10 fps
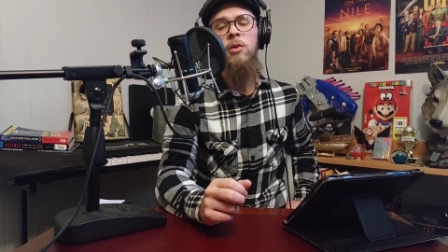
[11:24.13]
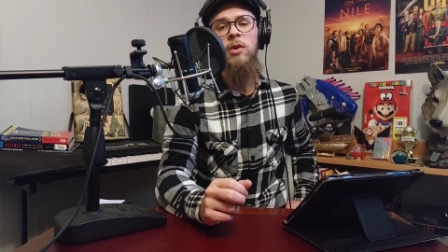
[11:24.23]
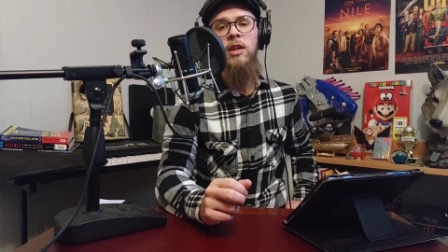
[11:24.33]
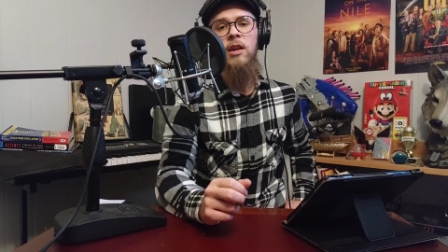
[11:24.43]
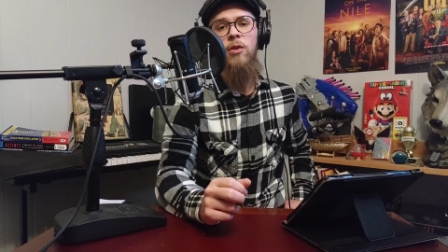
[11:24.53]
But
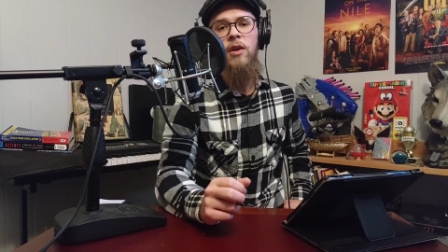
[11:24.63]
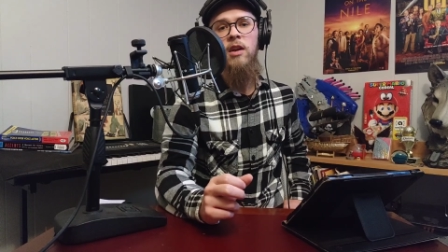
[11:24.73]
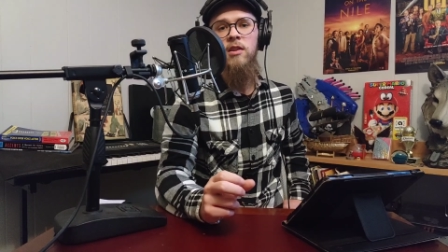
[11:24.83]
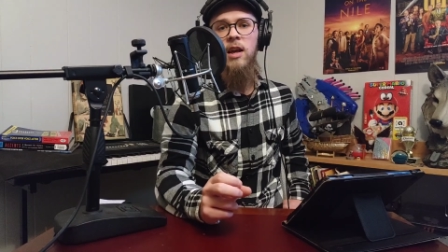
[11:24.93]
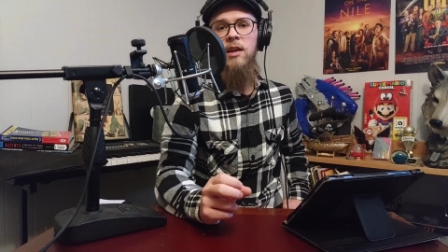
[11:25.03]
when they
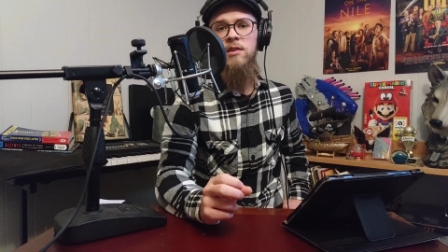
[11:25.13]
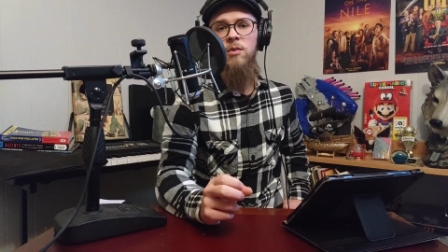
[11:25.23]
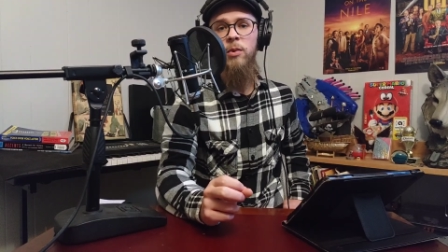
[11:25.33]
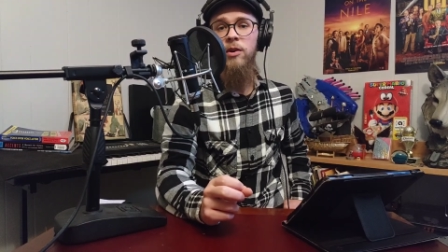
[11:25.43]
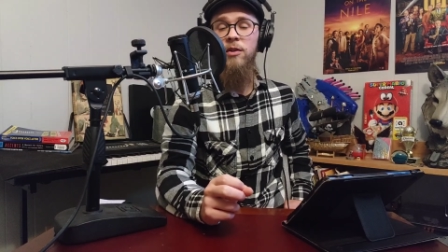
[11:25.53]
think that
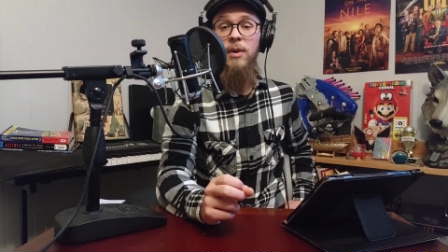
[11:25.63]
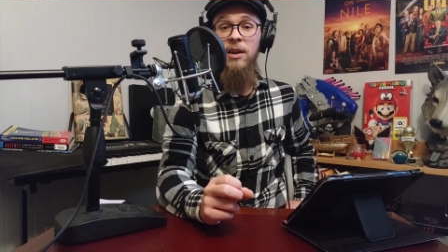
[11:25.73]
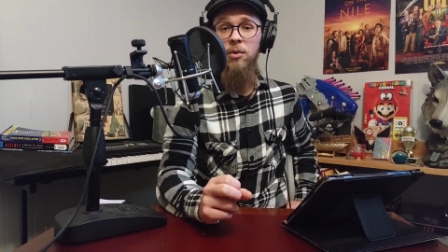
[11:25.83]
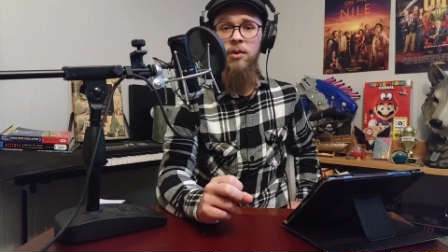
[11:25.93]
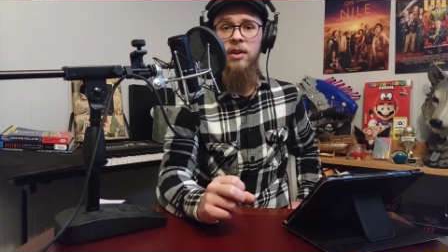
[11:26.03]
we're the
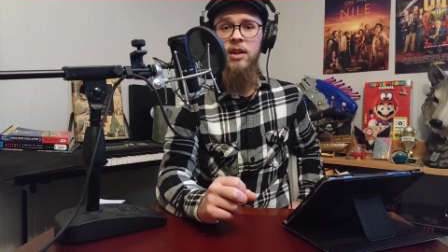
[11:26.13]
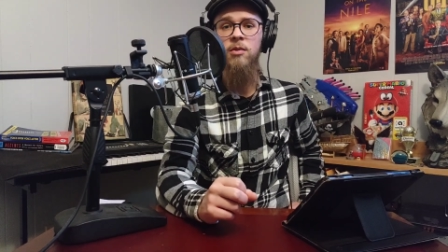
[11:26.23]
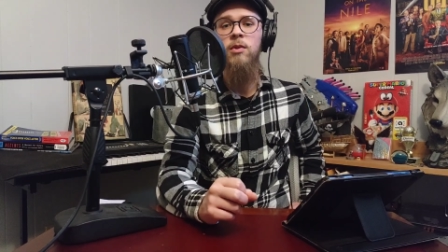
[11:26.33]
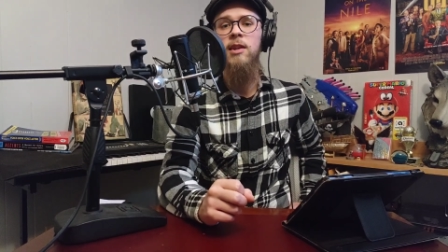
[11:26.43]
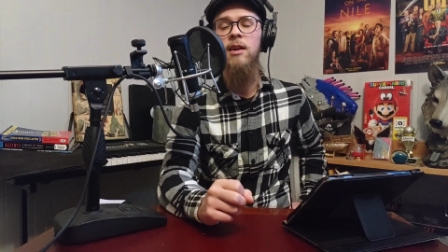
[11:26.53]

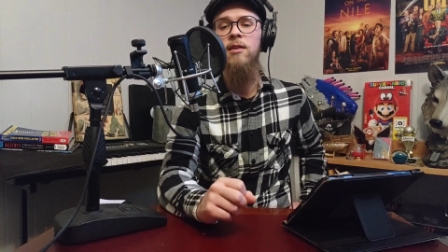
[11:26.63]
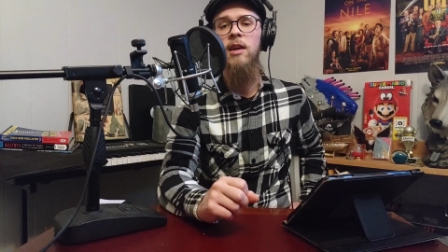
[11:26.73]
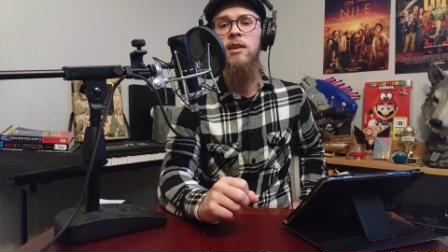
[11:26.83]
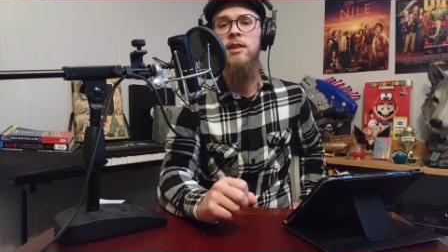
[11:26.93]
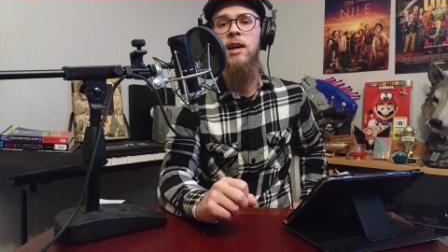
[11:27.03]
minority, when they
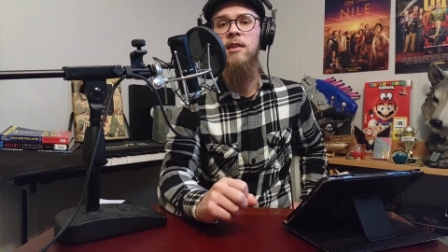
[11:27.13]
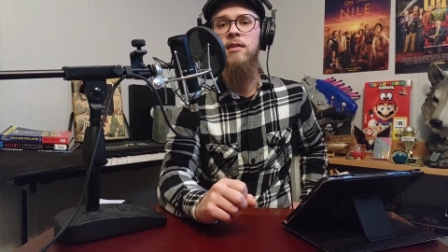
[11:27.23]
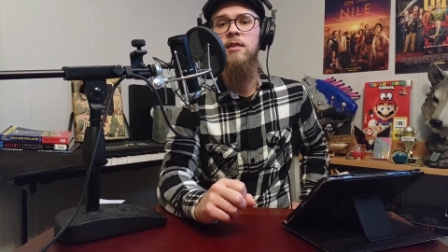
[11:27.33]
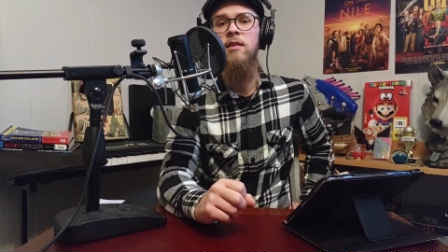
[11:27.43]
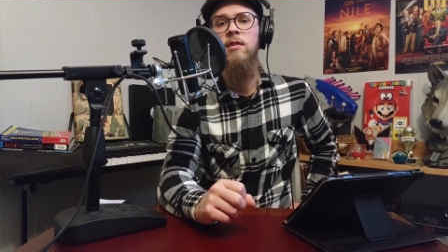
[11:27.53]
think that
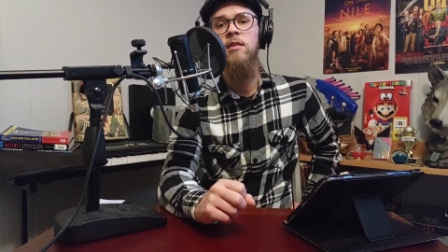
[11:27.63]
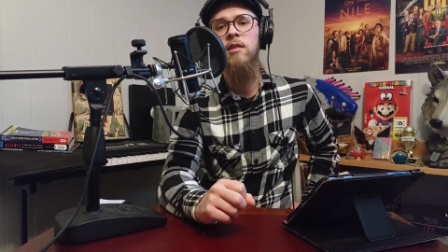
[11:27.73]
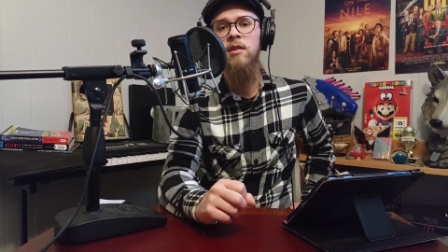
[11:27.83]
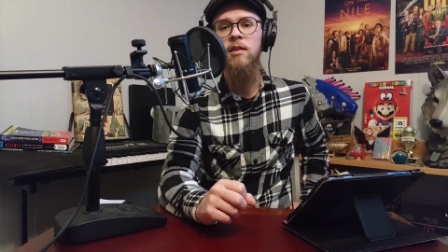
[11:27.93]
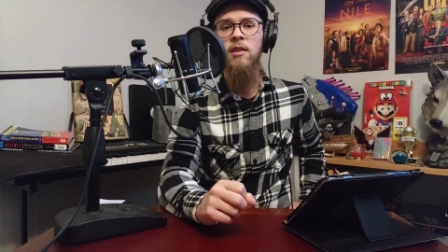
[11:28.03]

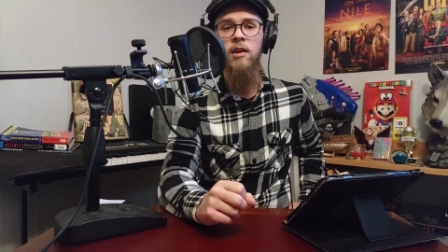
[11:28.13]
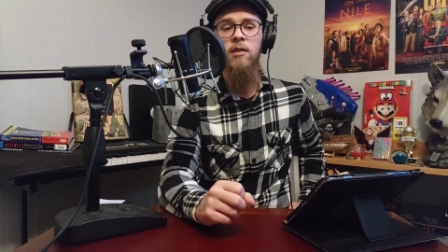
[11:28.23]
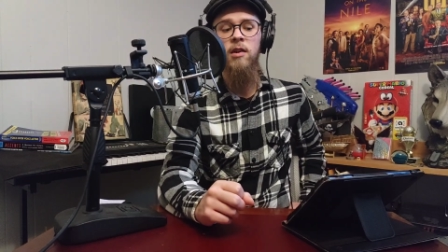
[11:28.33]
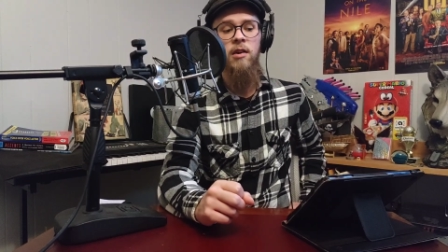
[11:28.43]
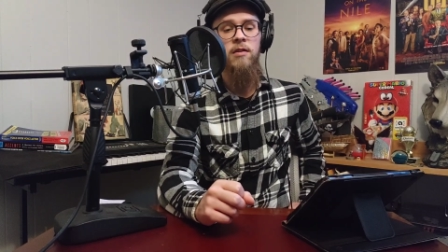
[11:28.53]

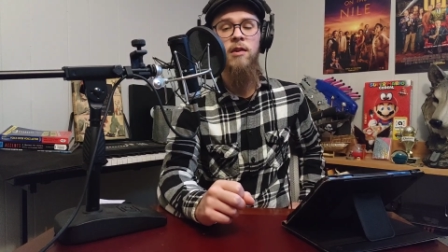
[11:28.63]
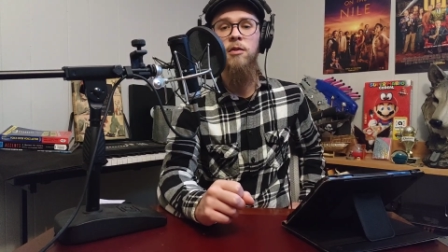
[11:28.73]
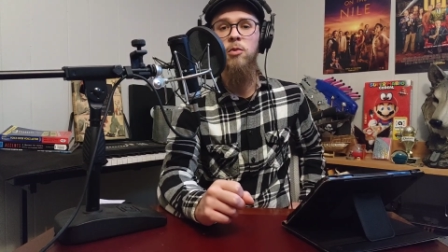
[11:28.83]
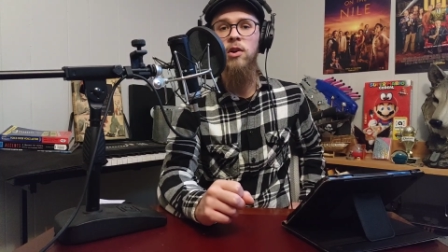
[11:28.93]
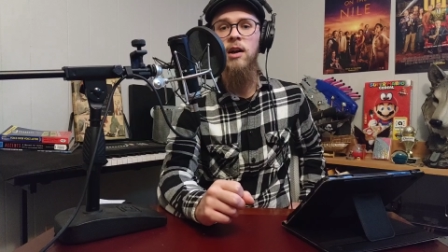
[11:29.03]
they are going to
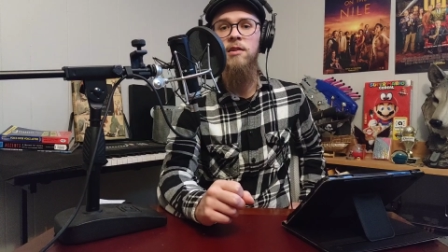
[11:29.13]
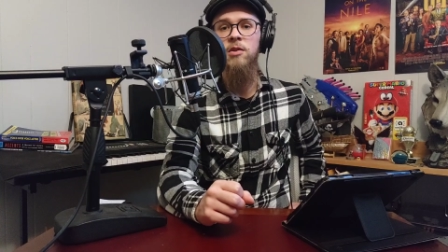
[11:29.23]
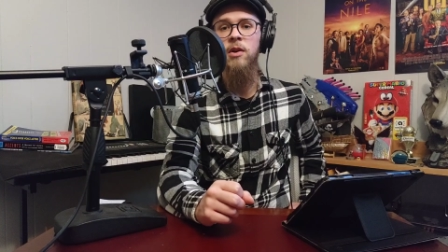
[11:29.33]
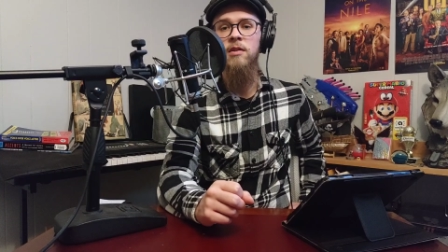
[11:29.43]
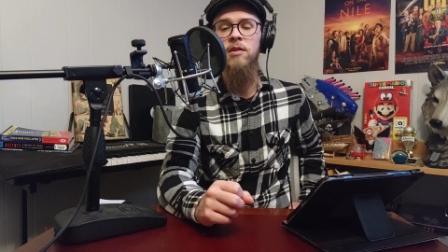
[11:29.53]
suffer more
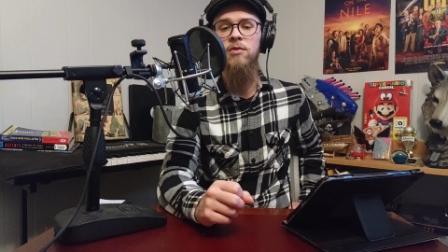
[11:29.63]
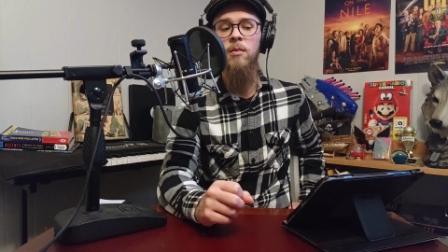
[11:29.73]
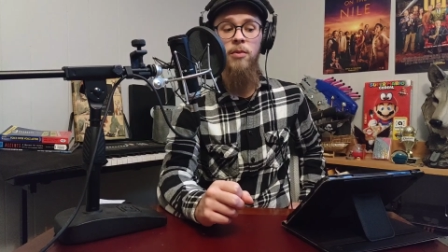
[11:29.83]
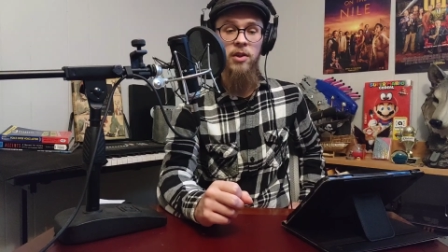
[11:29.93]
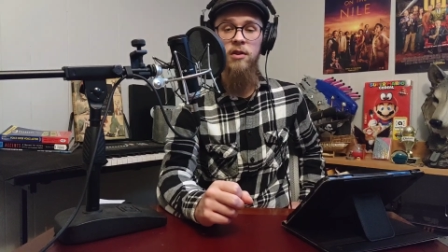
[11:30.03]
consequences
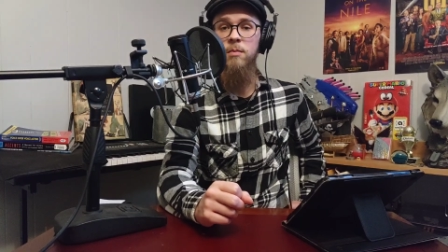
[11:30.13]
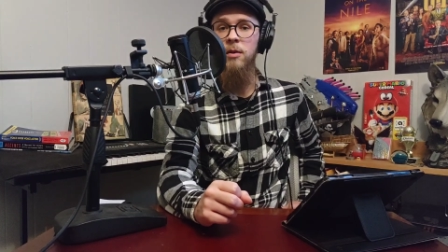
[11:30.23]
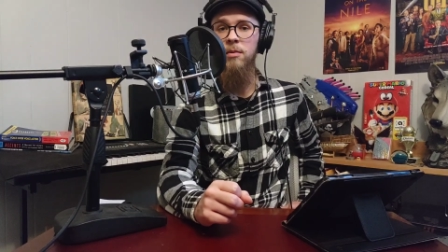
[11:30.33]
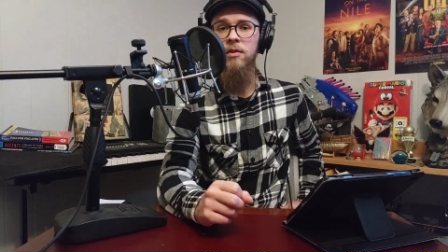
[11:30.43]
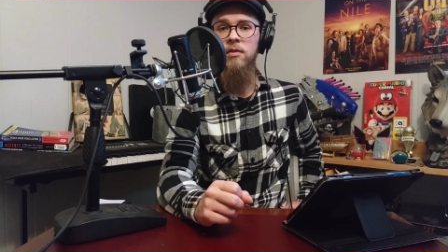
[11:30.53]
from these
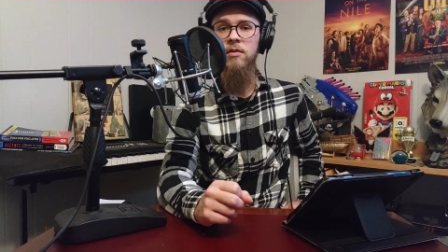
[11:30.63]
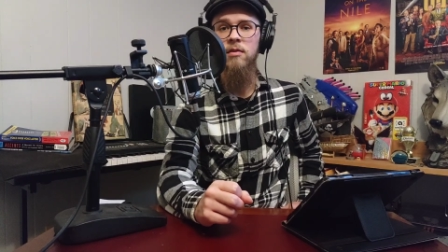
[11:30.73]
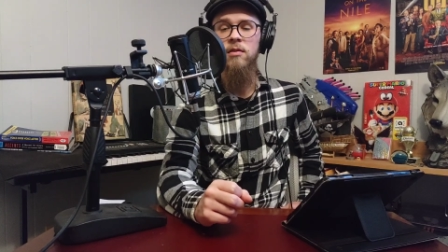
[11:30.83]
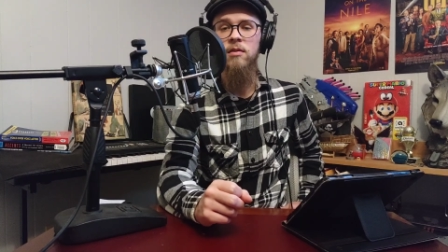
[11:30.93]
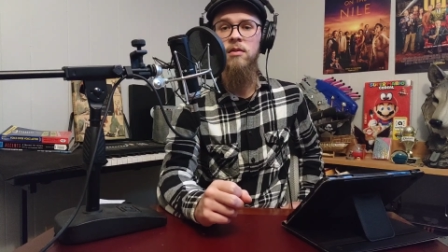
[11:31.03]
people,
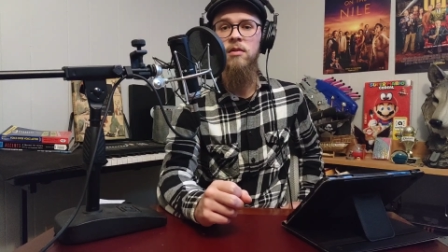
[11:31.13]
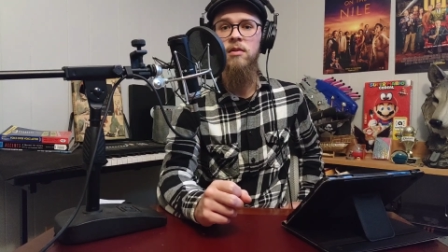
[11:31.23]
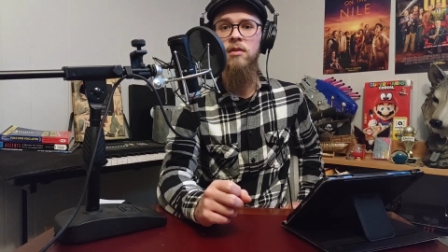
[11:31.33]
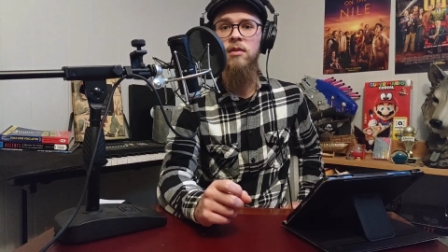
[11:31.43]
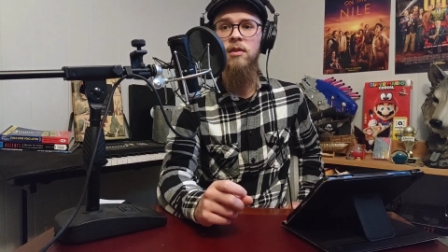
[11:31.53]

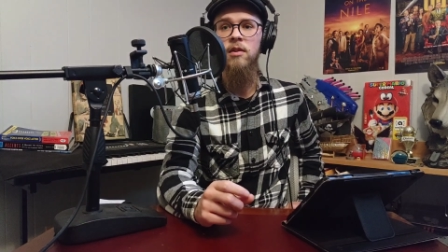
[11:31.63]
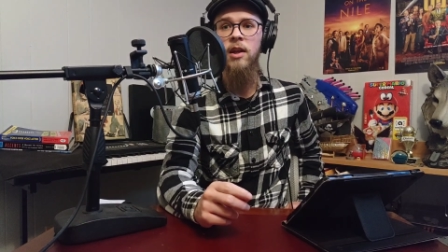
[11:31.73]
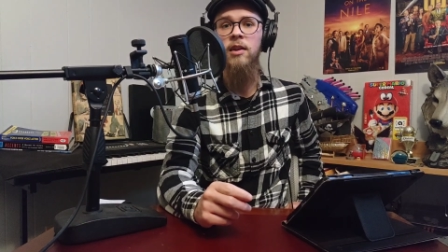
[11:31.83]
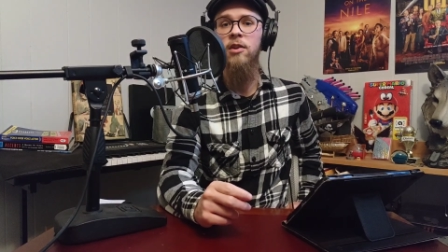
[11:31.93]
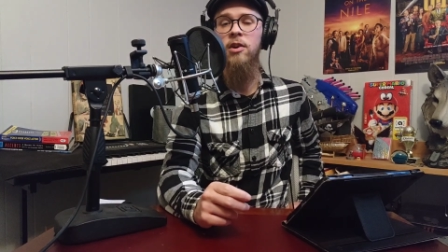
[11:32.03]

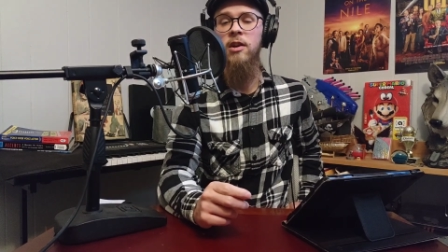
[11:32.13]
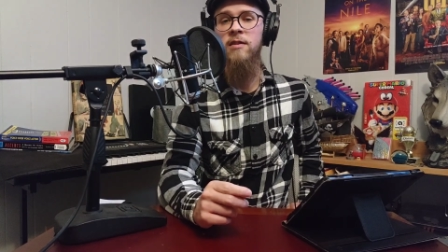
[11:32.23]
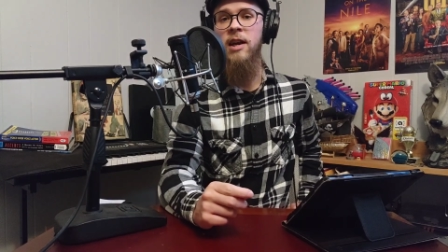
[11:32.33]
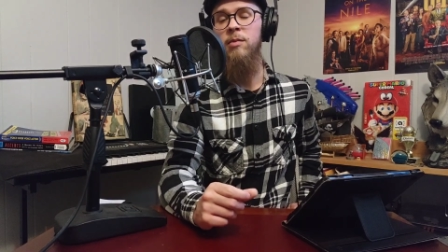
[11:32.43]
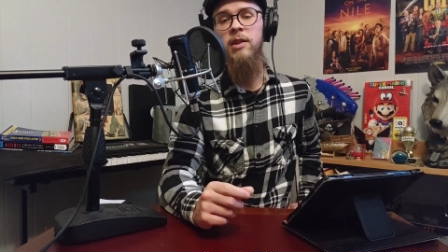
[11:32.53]
then they're going
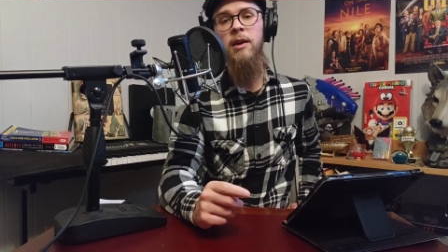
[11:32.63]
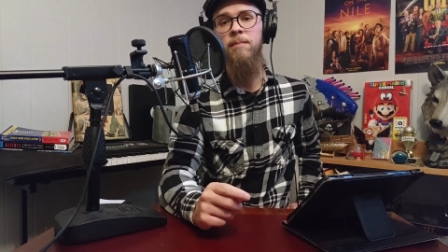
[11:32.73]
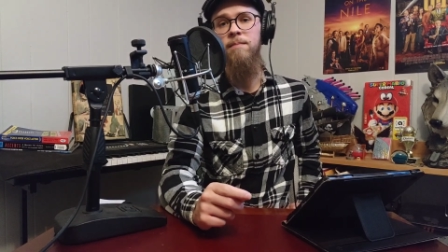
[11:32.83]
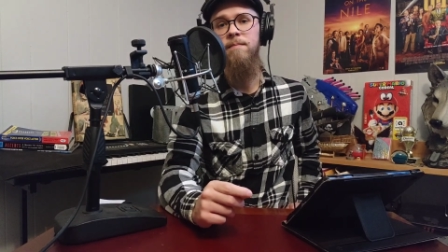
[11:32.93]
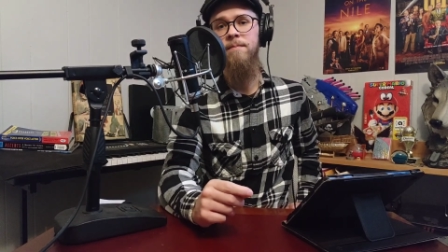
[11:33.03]
to side with
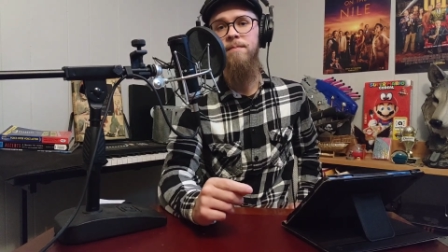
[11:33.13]
them.